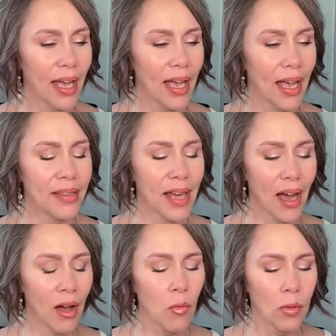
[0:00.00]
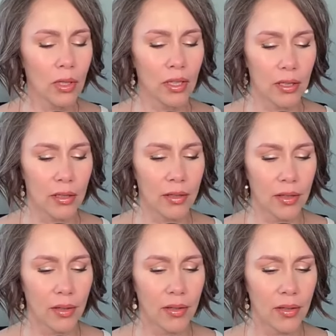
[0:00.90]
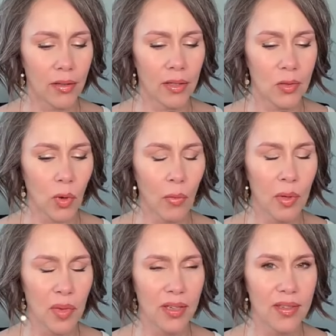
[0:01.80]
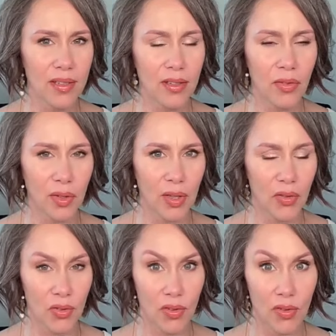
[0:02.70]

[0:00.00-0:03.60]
And that word, it's what we make significant,